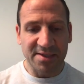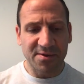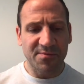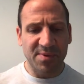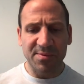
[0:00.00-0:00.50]

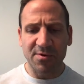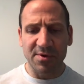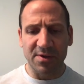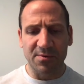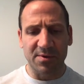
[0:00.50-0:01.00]
So people
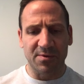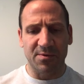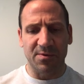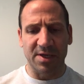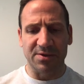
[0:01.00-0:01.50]

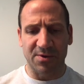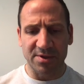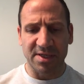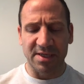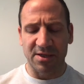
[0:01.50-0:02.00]
who
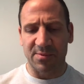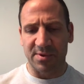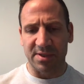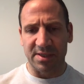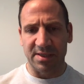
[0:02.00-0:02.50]
endorse a
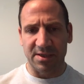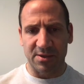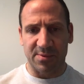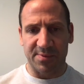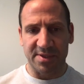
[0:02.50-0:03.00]

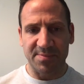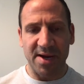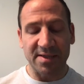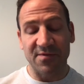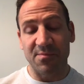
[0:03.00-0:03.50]
neoliberal
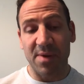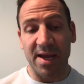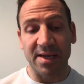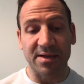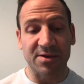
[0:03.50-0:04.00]
perspective
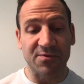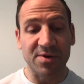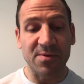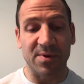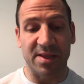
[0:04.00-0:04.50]
might
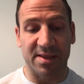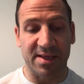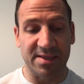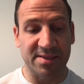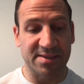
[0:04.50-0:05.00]
agree with
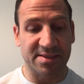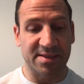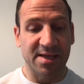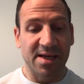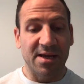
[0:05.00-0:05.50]
this,
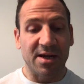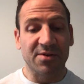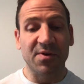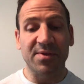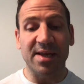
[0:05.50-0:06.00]

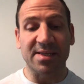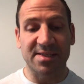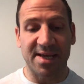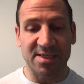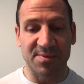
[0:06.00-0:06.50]
agree with that
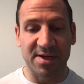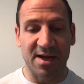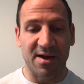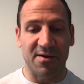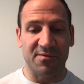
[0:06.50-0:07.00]
assessment
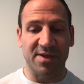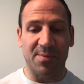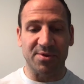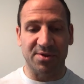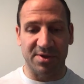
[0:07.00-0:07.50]
of the
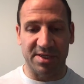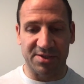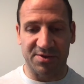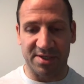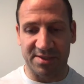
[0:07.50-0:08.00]
opportunity
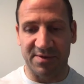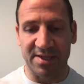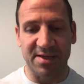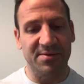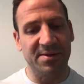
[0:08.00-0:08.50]
structure, right?
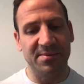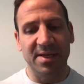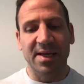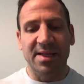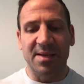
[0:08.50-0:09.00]

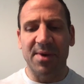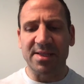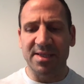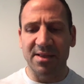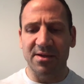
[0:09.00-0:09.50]
They might
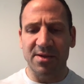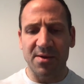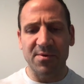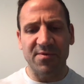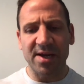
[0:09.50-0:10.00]
say, look, yeah,
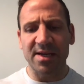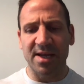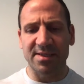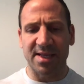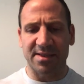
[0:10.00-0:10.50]
we
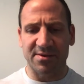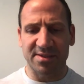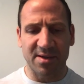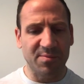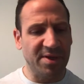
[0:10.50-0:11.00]
recognize that there are
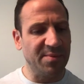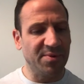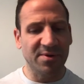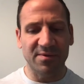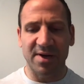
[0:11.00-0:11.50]
some
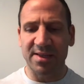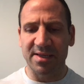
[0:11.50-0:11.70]
people, right?